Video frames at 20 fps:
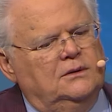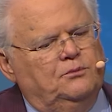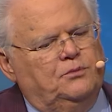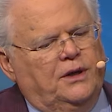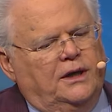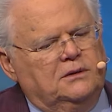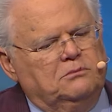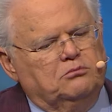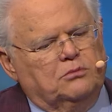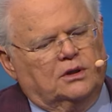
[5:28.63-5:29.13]

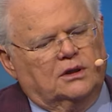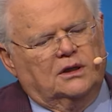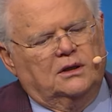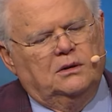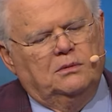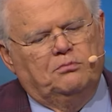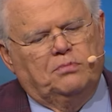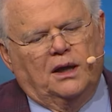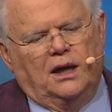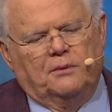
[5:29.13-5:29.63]
pet
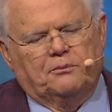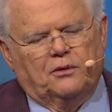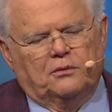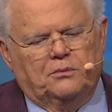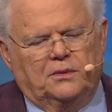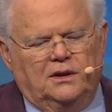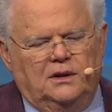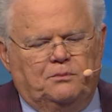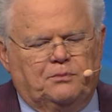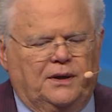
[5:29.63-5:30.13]
me, pamper
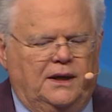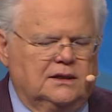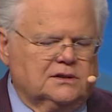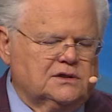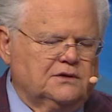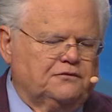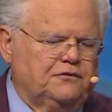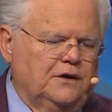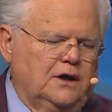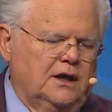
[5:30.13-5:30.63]
me,
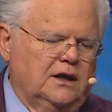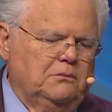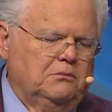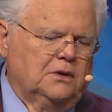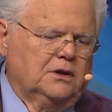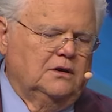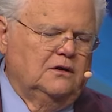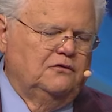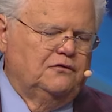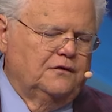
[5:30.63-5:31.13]
pacify
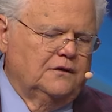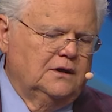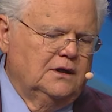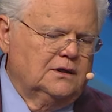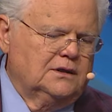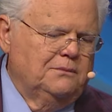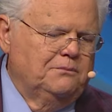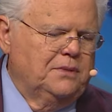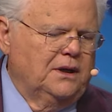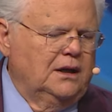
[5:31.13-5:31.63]
me,
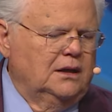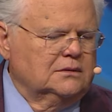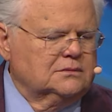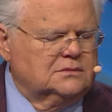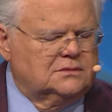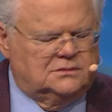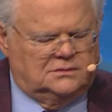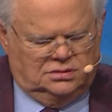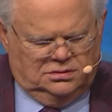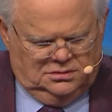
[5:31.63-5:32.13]
forget
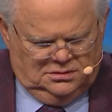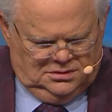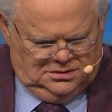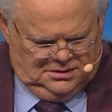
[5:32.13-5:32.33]
about